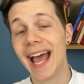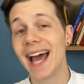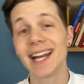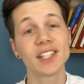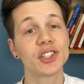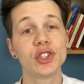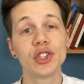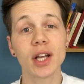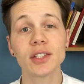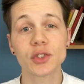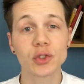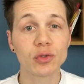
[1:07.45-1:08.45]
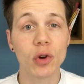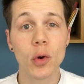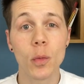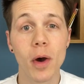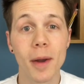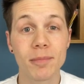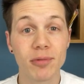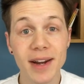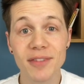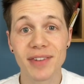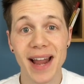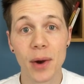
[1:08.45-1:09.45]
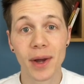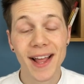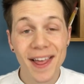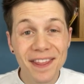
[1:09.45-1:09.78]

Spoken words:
and it's just strong white bread flour.